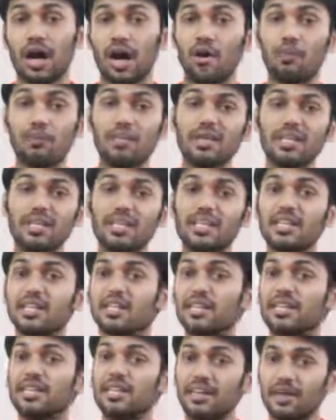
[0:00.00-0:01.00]
How
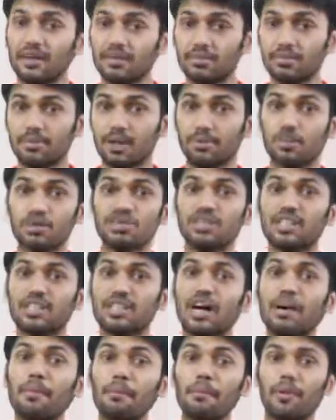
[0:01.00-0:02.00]
many number? What's
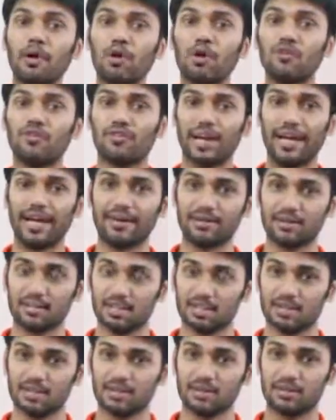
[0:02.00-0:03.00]
the number of
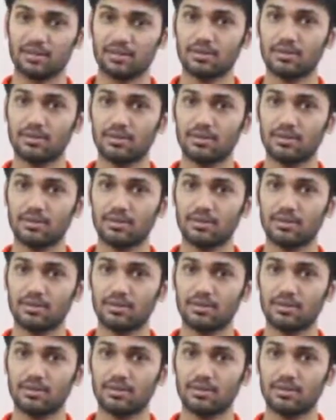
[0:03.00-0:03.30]
arrays?